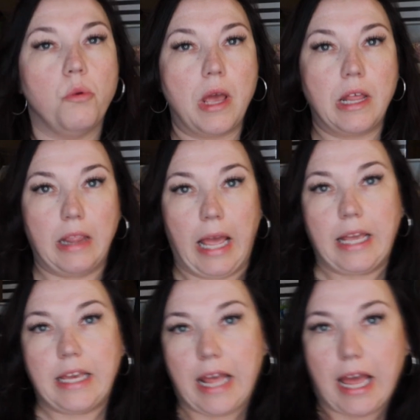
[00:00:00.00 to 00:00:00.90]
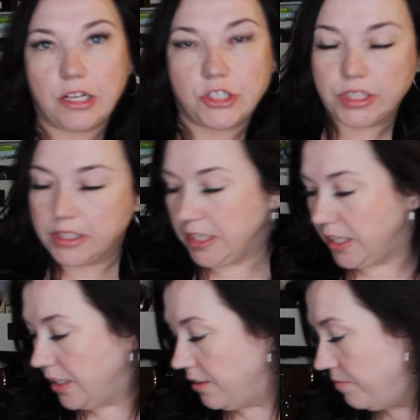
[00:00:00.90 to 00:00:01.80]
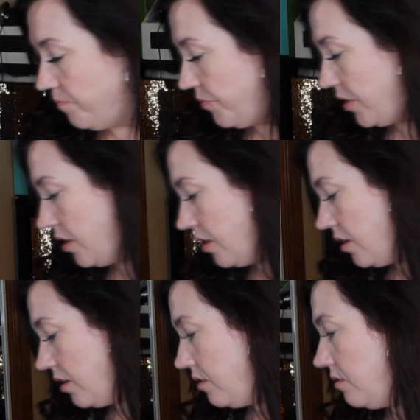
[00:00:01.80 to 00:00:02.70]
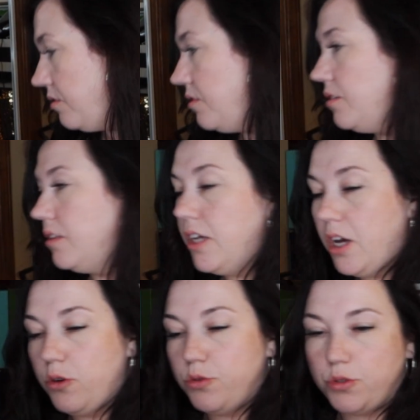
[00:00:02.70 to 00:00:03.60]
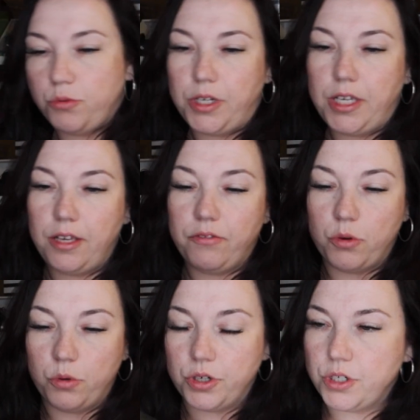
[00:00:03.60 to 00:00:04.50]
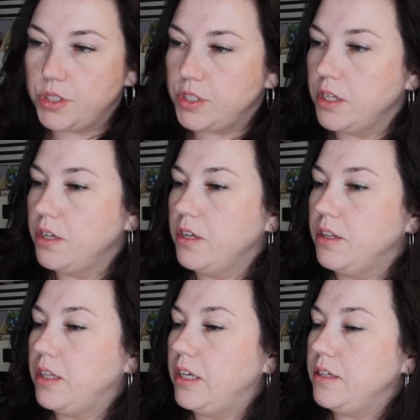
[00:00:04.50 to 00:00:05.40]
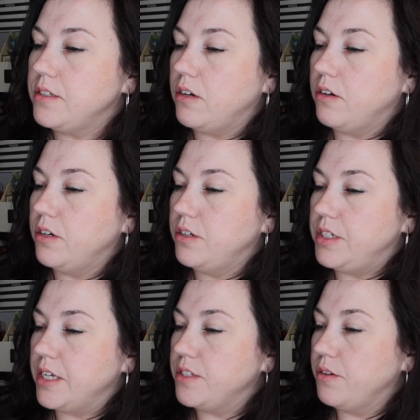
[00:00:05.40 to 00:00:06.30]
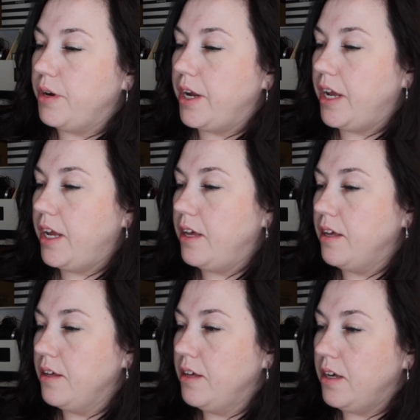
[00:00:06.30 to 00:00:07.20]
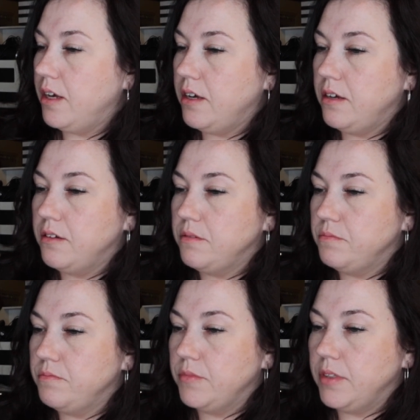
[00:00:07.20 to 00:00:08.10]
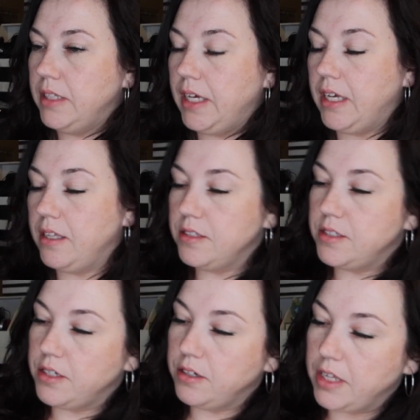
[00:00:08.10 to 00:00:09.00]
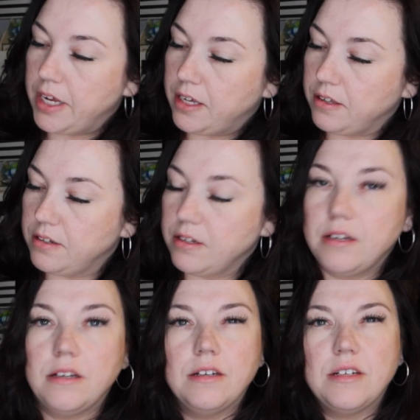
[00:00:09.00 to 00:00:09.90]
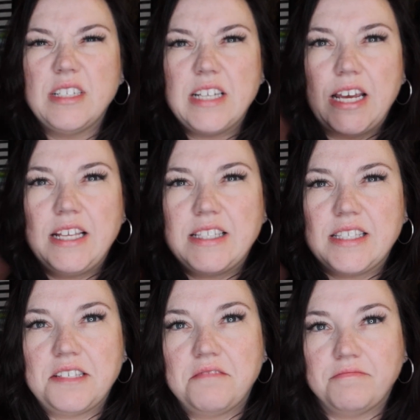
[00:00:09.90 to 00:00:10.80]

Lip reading: might like it actually. Hosiery, of course. These are Desiree leggings. They're like tights.